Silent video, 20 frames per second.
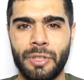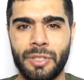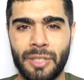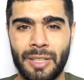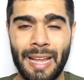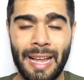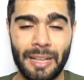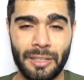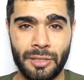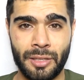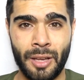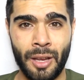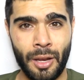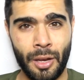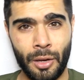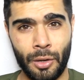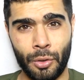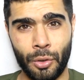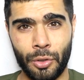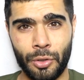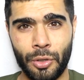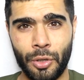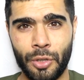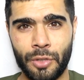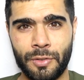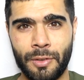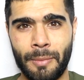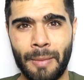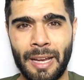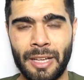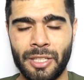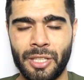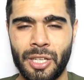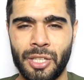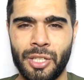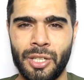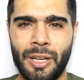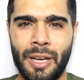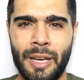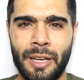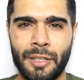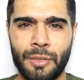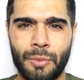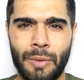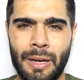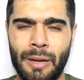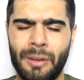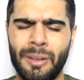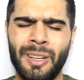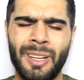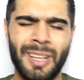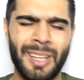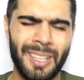So that's good news for Manchester United as well.